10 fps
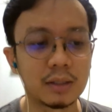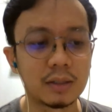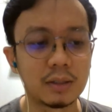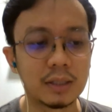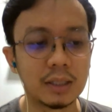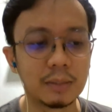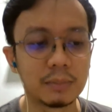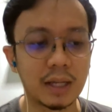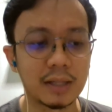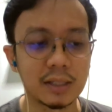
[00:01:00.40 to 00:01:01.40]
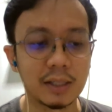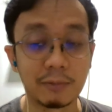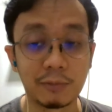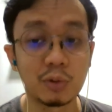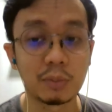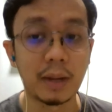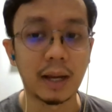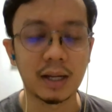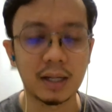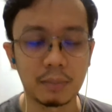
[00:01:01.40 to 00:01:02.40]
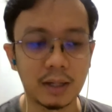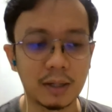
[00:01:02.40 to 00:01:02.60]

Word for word: we are termed as a food bank,